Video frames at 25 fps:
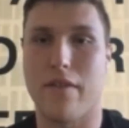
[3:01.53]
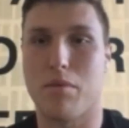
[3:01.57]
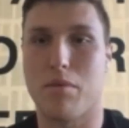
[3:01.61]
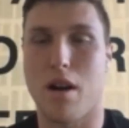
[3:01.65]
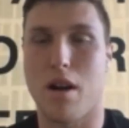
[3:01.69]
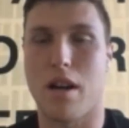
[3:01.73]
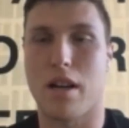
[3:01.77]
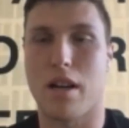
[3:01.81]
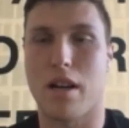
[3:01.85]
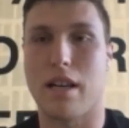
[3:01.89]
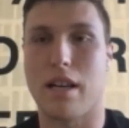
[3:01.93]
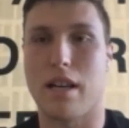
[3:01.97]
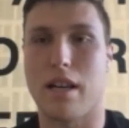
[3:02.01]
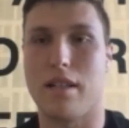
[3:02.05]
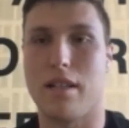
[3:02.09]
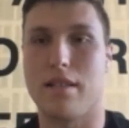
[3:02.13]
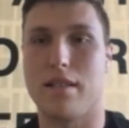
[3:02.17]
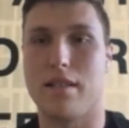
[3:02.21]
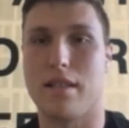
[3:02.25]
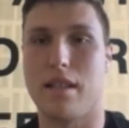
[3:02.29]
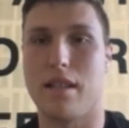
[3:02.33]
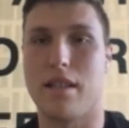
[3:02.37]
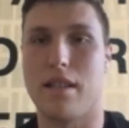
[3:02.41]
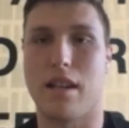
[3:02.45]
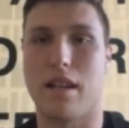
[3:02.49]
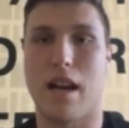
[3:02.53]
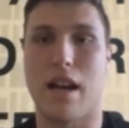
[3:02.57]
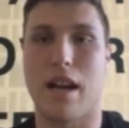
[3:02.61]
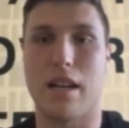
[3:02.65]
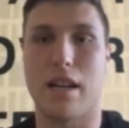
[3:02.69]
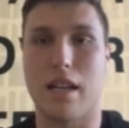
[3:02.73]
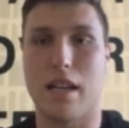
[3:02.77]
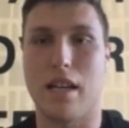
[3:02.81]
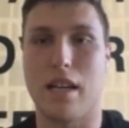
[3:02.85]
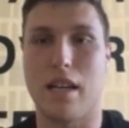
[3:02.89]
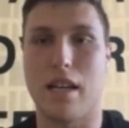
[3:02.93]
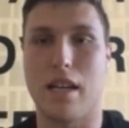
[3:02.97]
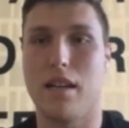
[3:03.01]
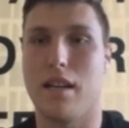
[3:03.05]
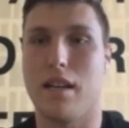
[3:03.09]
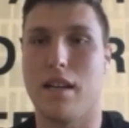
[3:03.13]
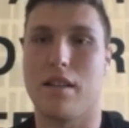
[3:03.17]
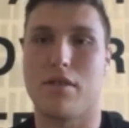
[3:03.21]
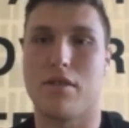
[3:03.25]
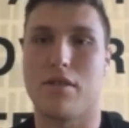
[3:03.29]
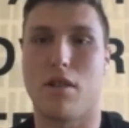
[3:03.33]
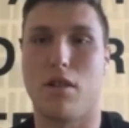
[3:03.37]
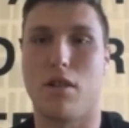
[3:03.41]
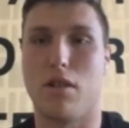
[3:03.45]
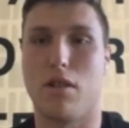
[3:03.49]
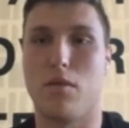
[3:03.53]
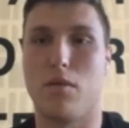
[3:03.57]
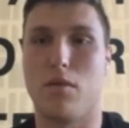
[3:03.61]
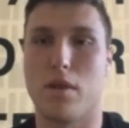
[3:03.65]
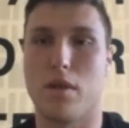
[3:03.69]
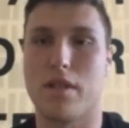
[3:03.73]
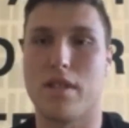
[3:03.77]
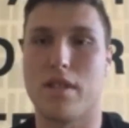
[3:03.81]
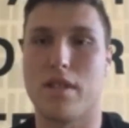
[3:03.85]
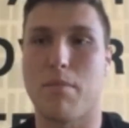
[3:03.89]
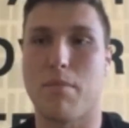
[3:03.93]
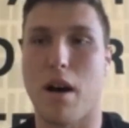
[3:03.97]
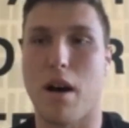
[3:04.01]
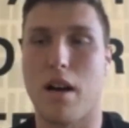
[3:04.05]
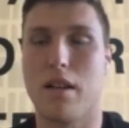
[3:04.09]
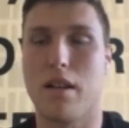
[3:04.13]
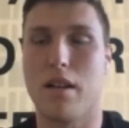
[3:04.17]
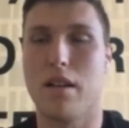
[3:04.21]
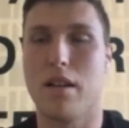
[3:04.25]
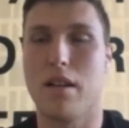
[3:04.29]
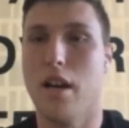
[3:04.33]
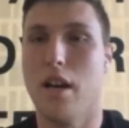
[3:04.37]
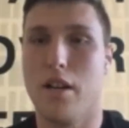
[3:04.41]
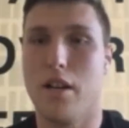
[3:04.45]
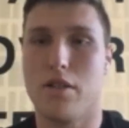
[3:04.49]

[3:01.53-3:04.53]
product A to Z that I need, and it's all in one spot.